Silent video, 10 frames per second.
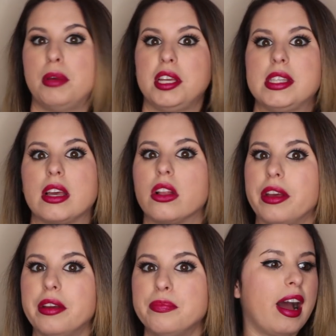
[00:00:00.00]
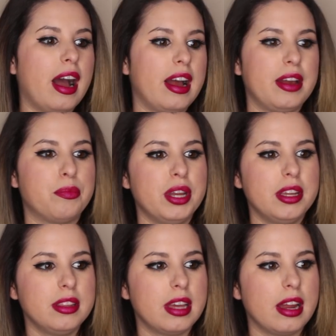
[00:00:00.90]
basically. I went
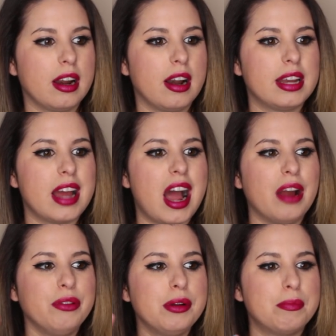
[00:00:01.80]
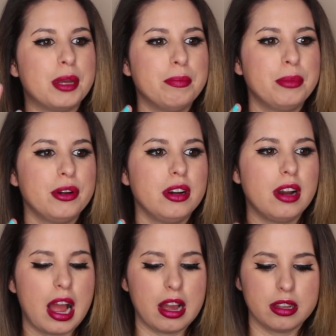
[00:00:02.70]
in there and I
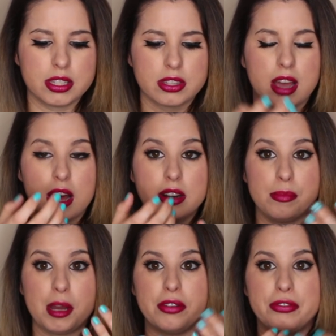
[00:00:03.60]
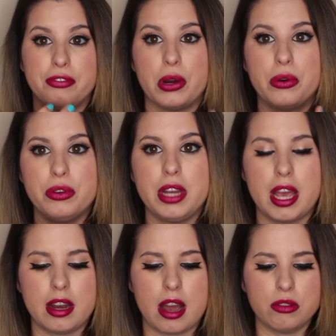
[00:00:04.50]
remember I got on my phone
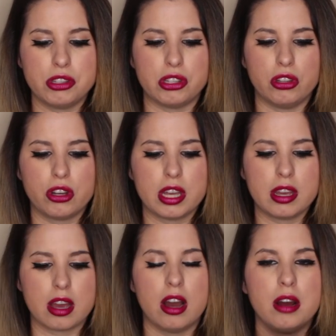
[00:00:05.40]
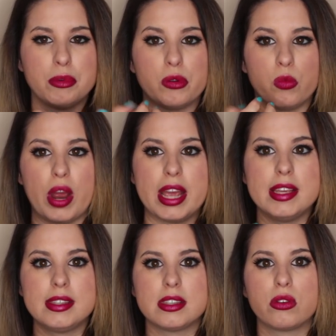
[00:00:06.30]
and I was looking up
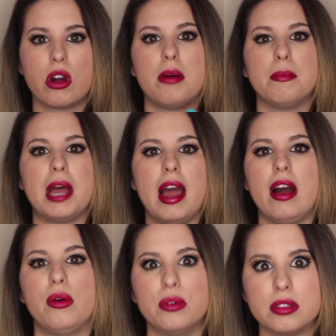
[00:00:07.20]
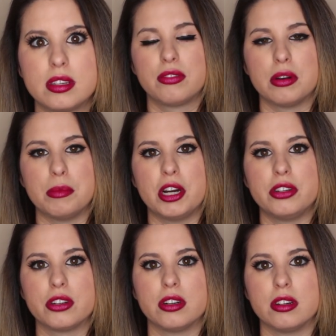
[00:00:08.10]
ways to come out from
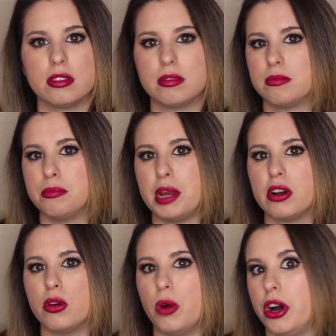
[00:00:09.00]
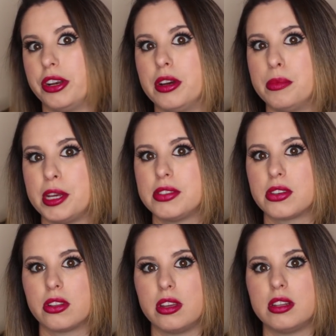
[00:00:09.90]
under marijuana,
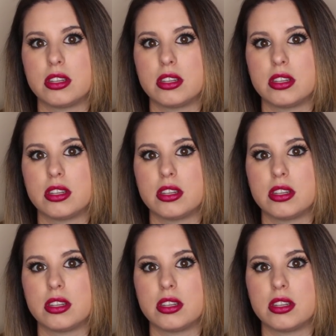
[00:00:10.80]
basically,